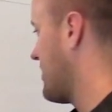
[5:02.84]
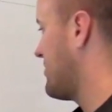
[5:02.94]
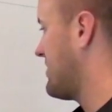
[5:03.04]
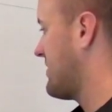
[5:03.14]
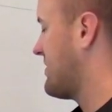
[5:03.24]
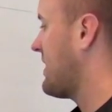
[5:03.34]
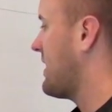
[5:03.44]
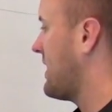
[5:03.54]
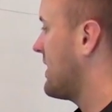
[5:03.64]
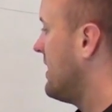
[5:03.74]
go to
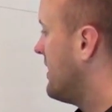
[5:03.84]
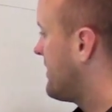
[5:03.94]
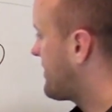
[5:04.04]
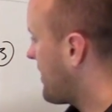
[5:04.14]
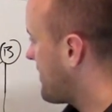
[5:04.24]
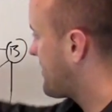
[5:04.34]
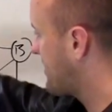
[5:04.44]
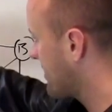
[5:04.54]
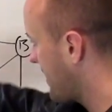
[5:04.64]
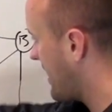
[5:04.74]
C, C
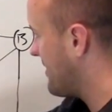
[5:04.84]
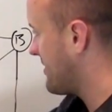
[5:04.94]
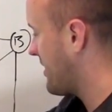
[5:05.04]
still has